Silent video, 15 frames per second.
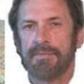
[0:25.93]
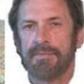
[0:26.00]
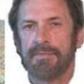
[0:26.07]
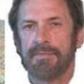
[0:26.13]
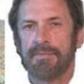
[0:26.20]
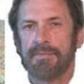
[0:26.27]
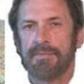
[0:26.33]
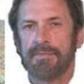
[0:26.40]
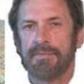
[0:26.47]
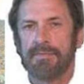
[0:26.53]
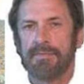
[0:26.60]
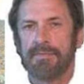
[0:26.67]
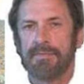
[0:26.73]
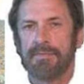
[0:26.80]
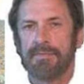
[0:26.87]

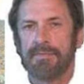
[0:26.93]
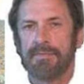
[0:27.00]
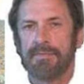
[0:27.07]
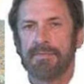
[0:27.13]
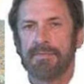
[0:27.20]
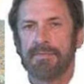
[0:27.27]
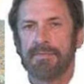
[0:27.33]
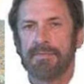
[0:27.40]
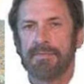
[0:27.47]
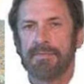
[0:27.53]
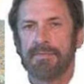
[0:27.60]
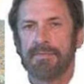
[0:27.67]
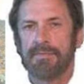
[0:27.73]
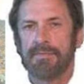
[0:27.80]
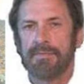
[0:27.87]

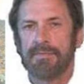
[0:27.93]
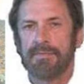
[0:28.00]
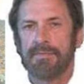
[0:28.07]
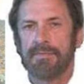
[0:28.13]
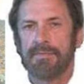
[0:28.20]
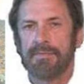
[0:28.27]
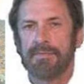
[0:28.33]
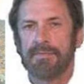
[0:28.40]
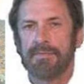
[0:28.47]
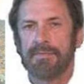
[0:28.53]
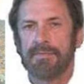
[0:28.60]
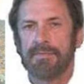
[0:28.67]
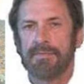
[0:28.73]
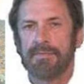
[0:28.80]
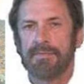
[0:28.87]

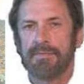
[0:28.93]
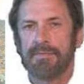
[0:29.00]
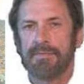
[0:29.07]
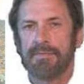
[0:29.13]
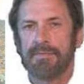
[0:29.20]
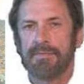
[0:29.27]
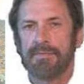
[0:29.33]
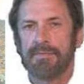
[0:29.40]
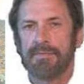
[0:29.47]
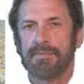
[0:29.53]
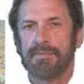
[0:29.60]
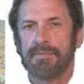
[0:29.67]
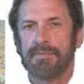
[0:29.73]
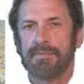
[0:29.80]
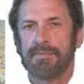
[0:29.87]

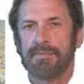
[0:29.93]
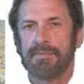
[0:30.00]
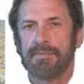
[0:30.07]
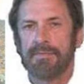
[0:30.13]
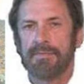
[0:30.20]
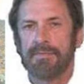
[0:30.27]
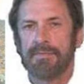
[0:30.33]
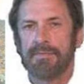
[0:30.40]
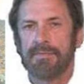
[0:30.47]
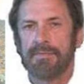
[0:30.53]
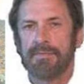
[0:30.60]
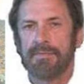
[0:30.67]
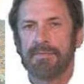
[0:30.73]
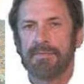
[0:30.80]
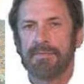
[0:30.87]

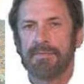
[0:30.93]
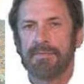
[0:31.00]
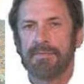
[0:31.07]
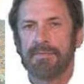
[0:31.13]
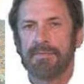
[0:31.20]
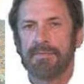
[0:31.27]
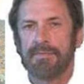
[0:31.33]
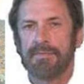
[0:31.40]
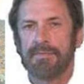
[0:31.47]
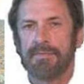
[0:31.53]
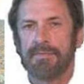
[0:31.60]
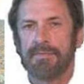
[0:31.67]
(no lip movement)